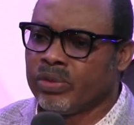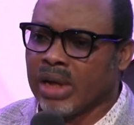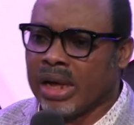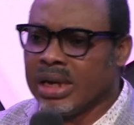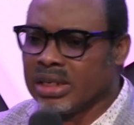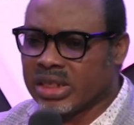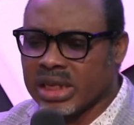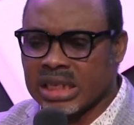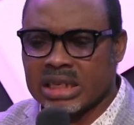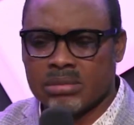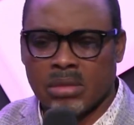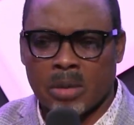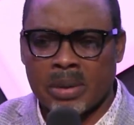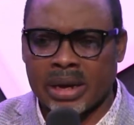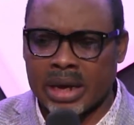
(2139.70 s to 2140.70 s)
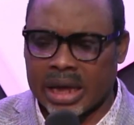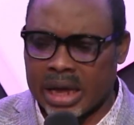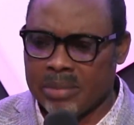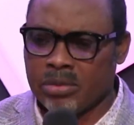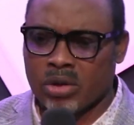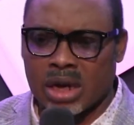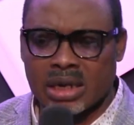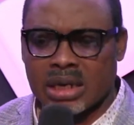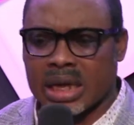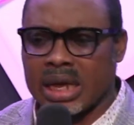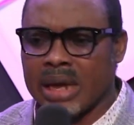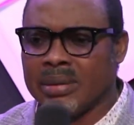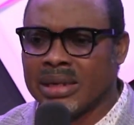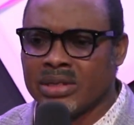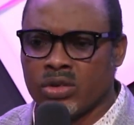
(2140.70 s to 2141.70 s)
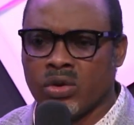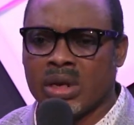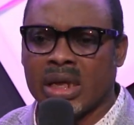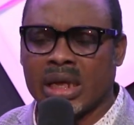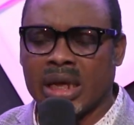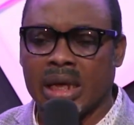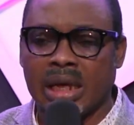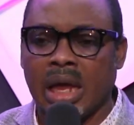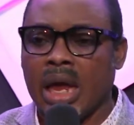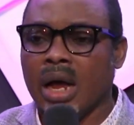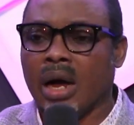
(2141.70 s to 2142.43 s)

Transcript: and they set him up and they came and they came and told the king,